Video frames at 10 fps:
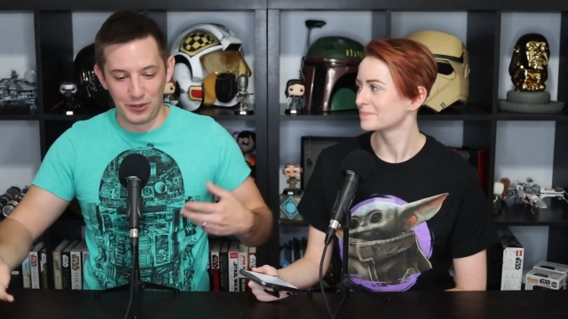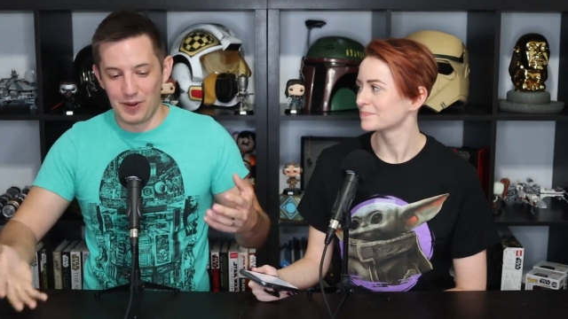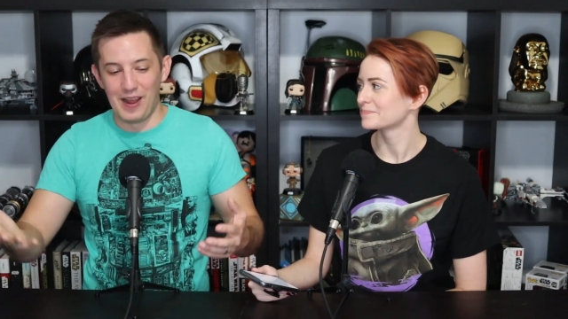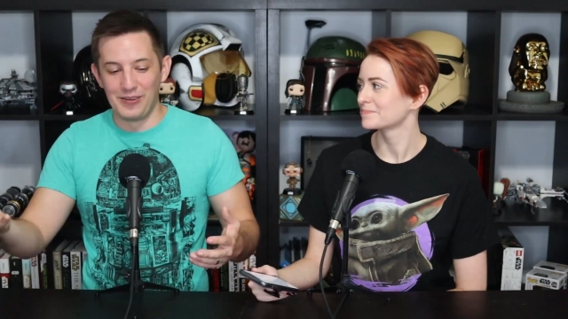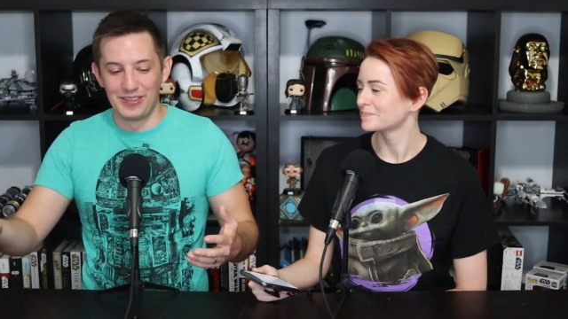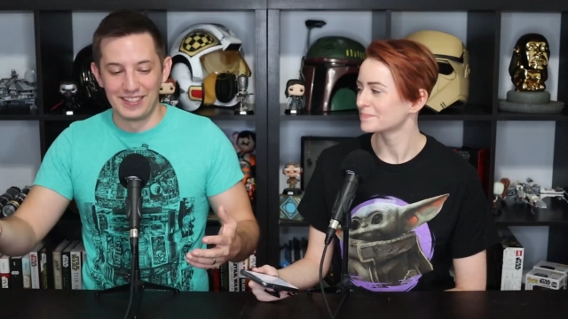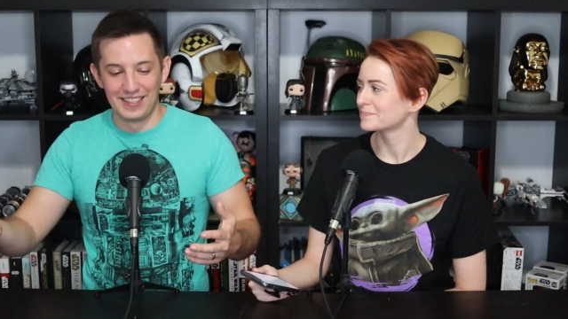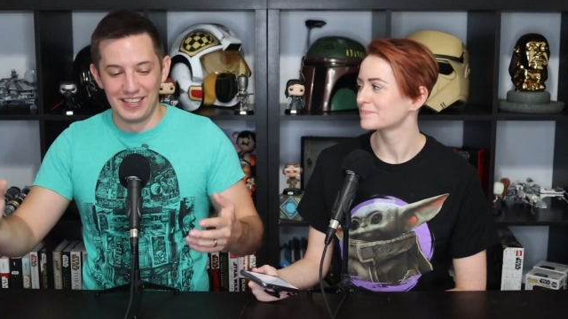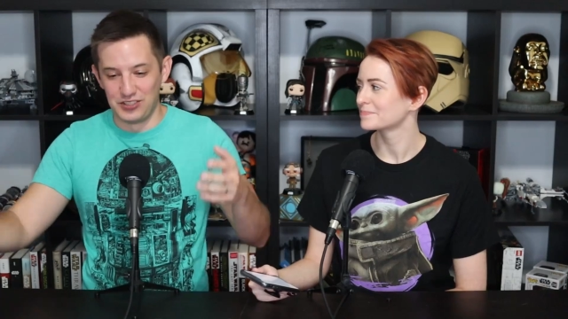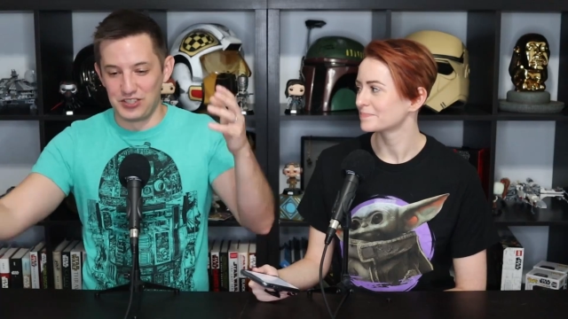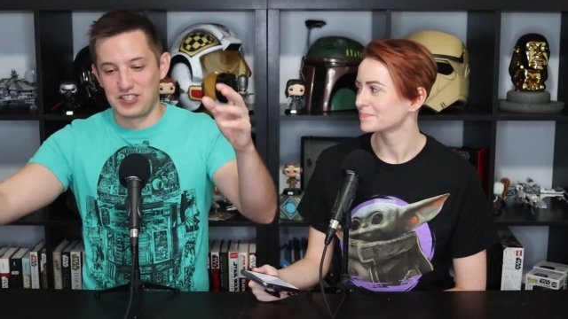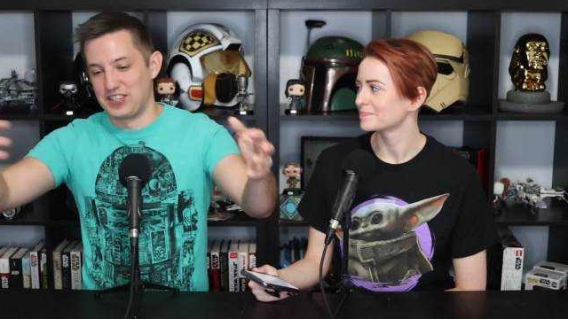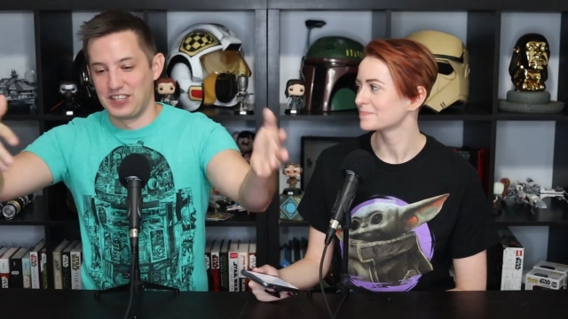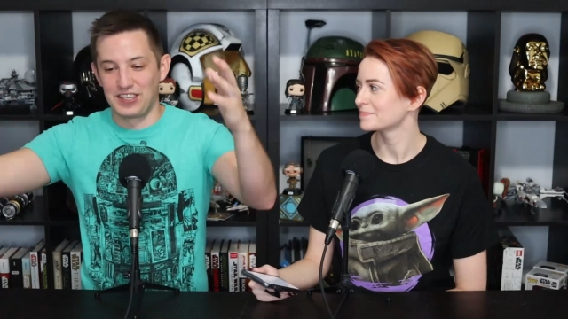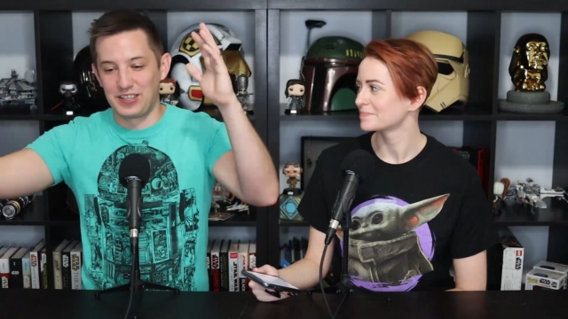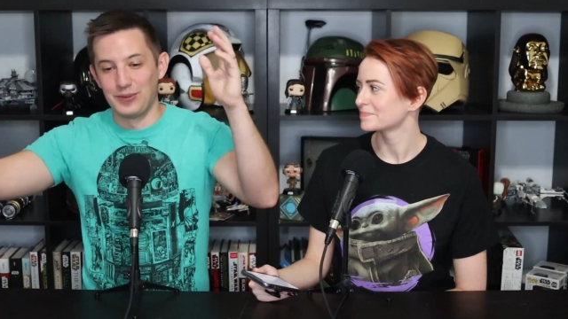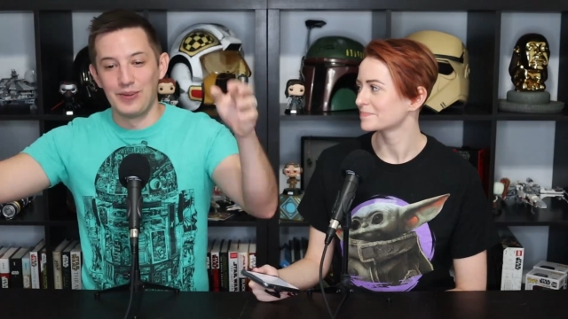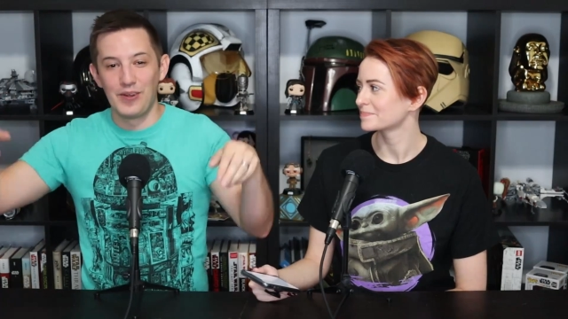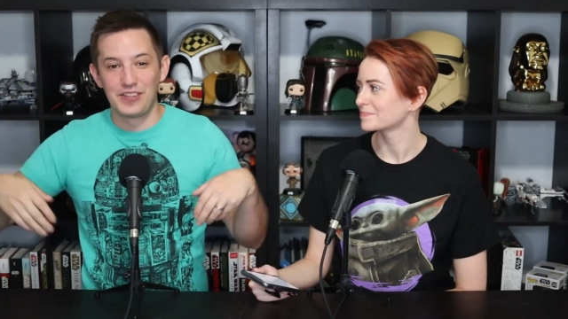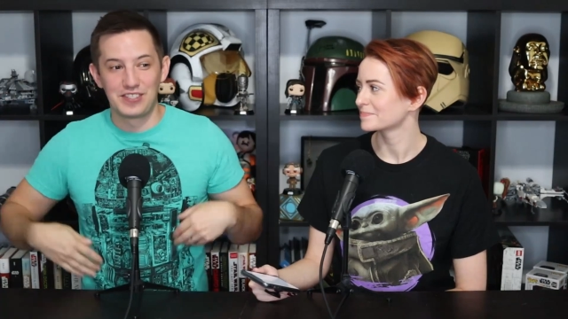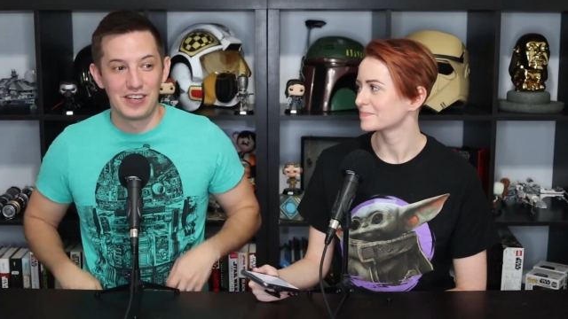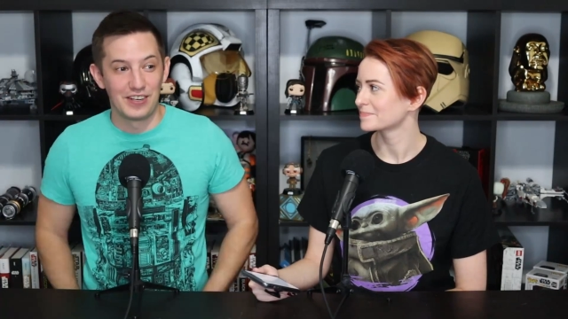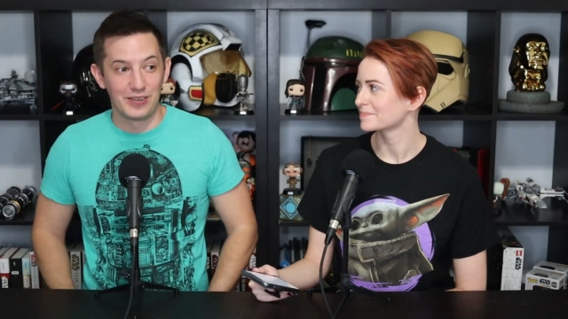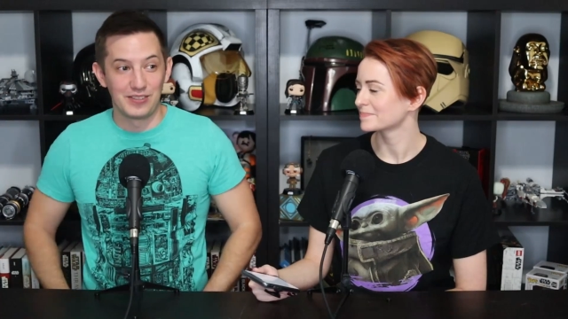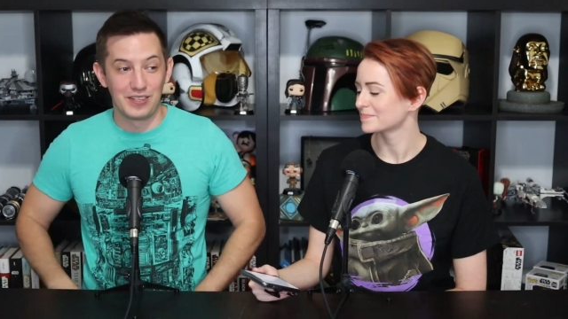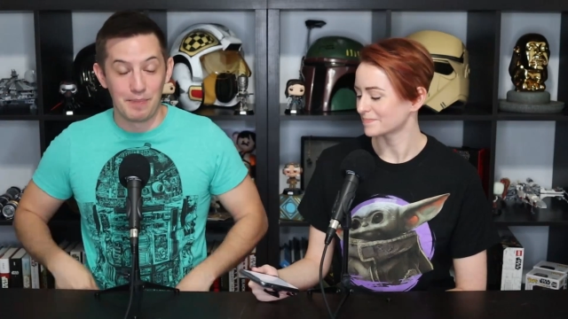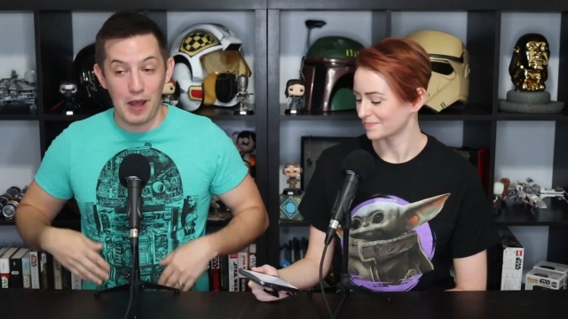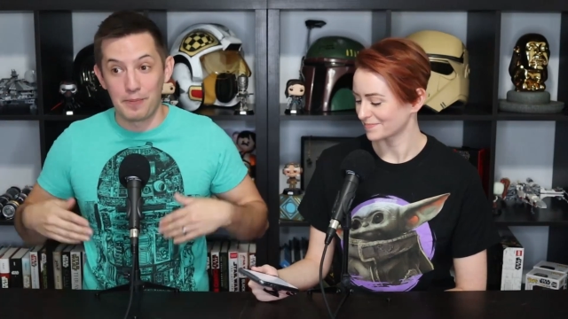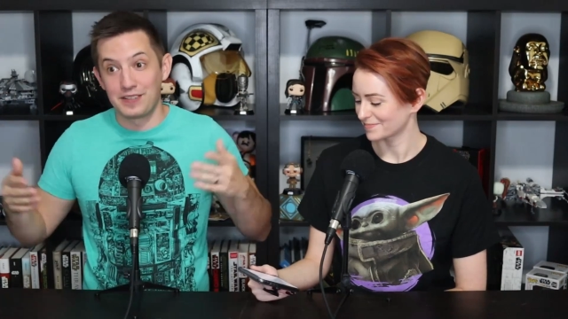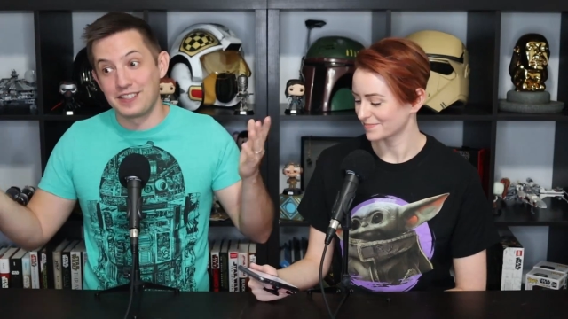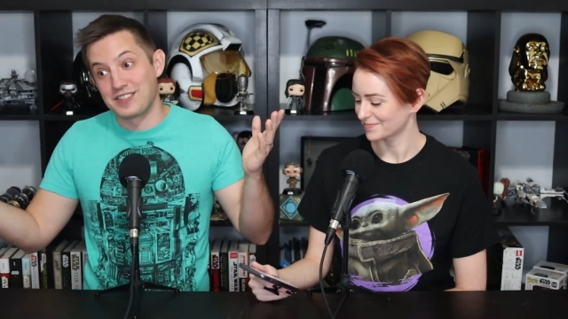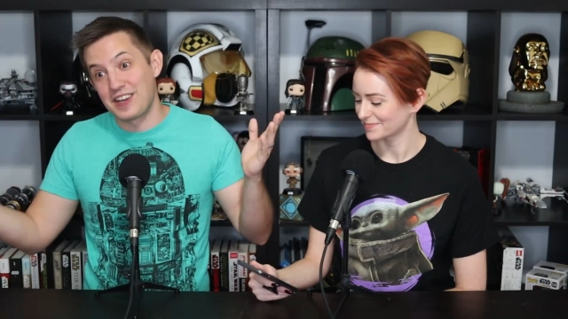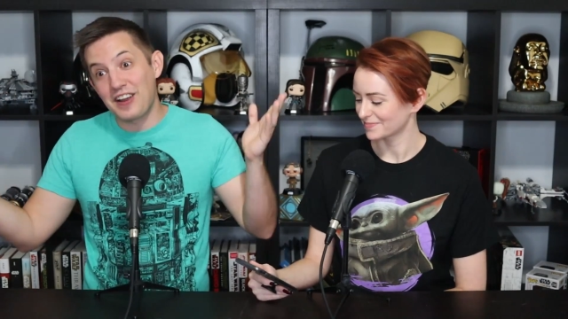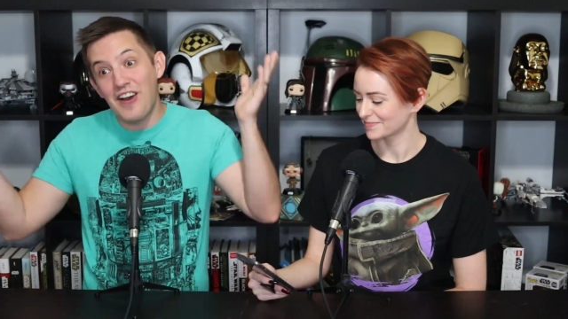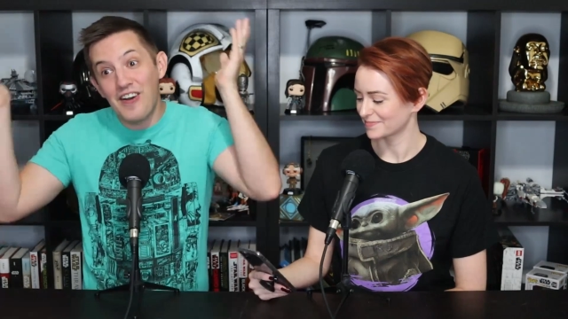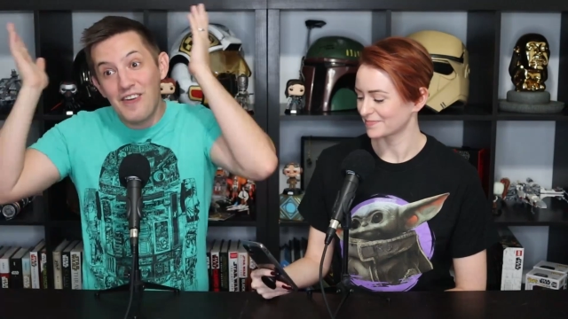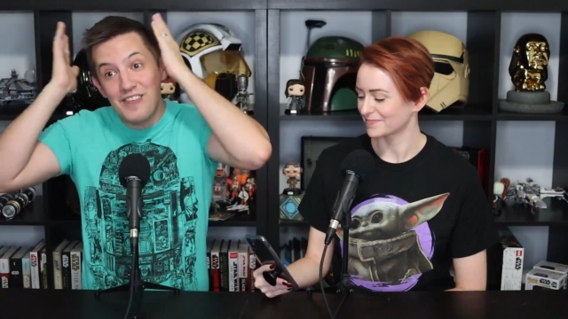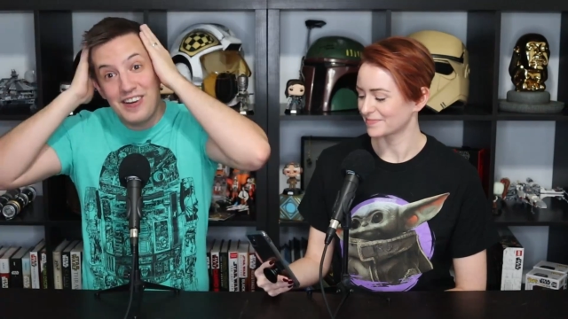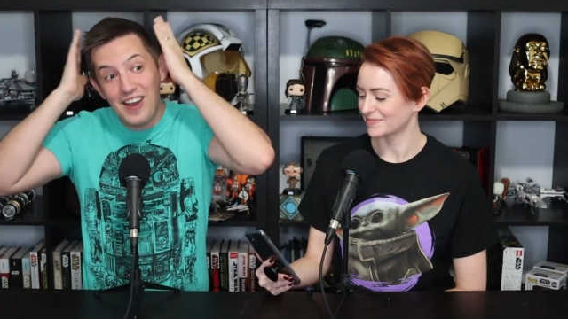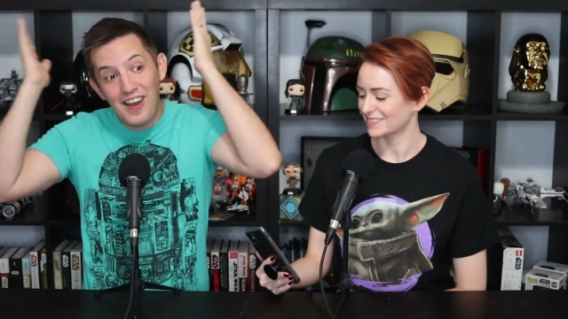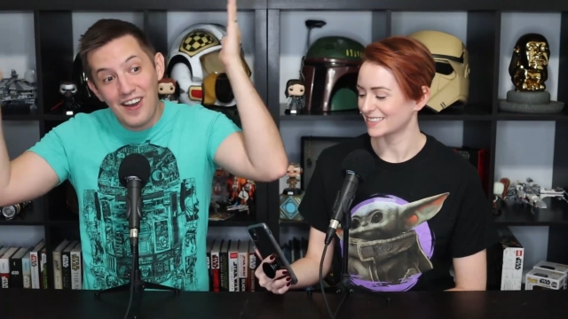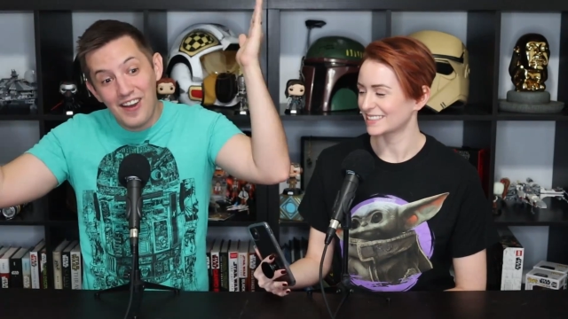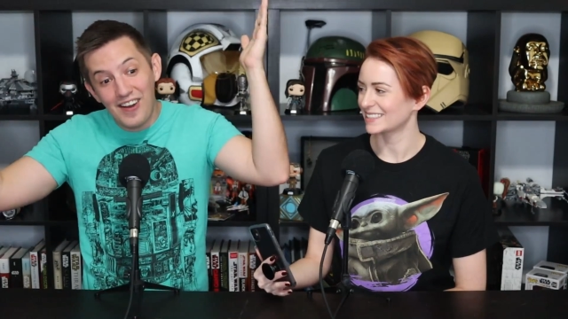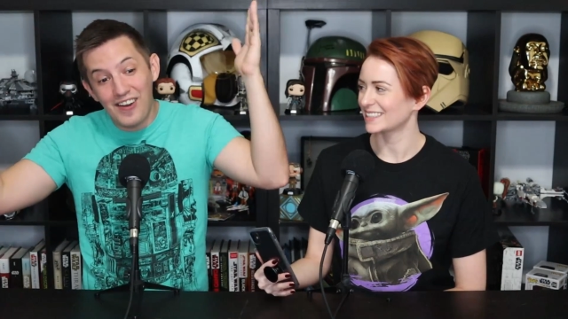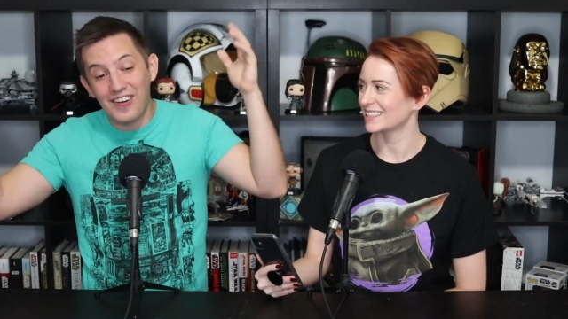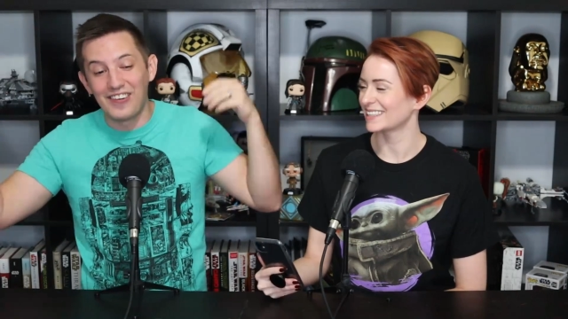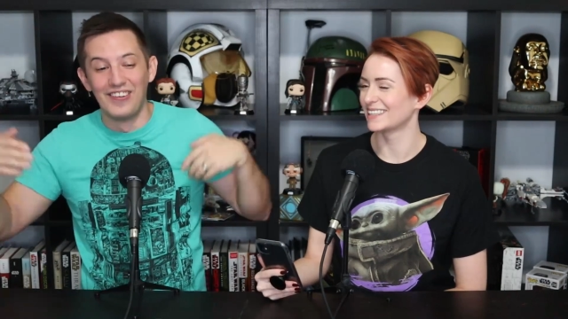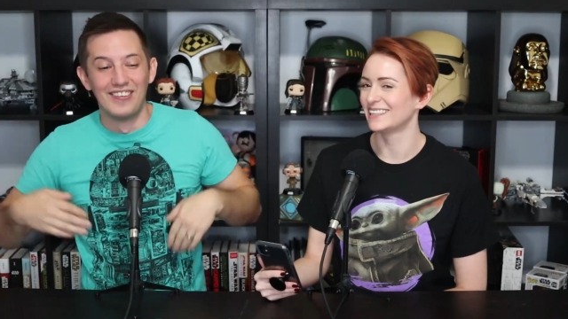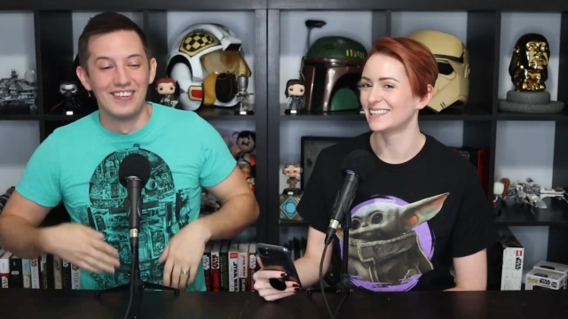Speaker 1: the ground and just killed all the senators. And Palpatine's like, oh, no.